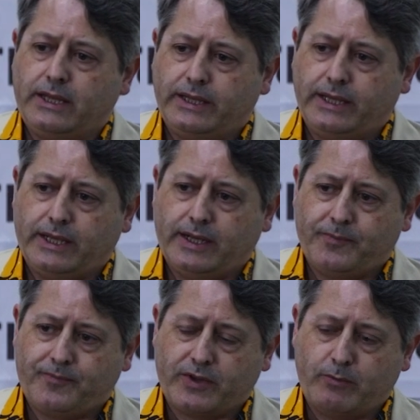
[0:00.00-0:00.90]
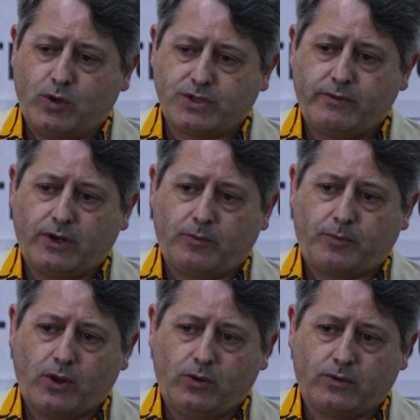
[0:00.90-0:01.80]
The most developed
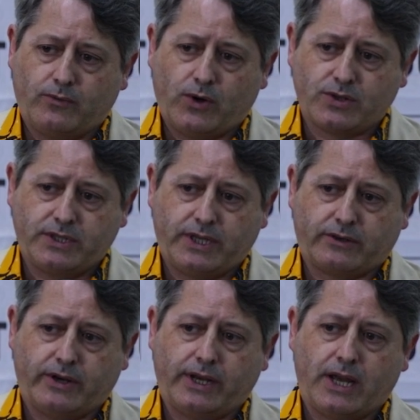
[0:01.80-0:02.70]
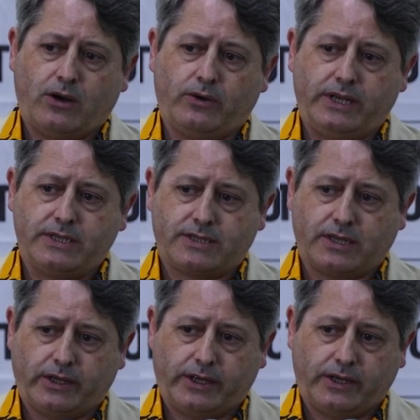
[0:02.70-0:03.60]
product of Oxitec right now is
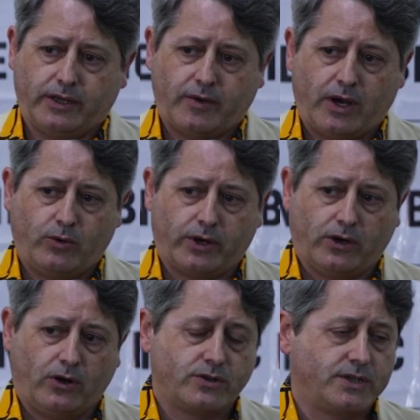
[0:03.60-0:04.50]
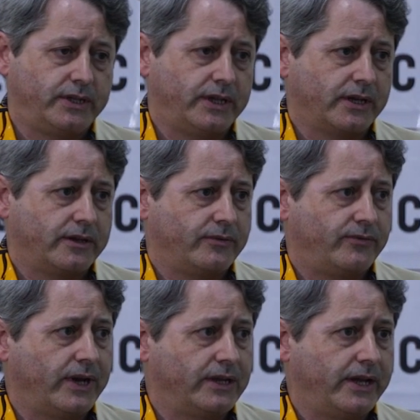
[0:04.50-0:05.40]
our Oxitec
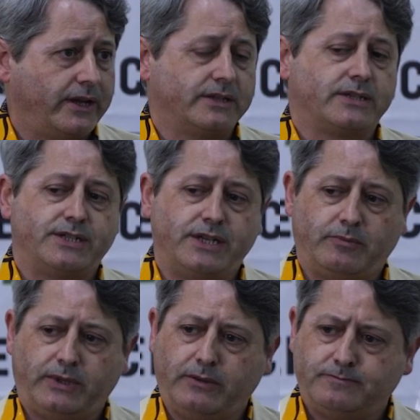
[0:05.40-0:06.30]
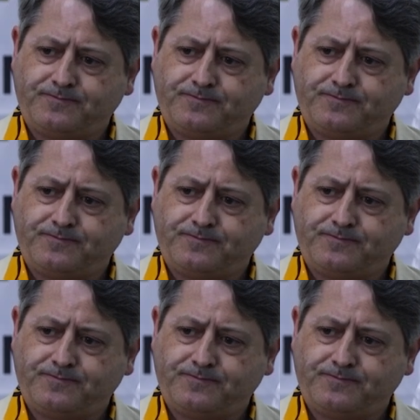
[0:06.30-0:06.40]
friendly Aedes aegypti.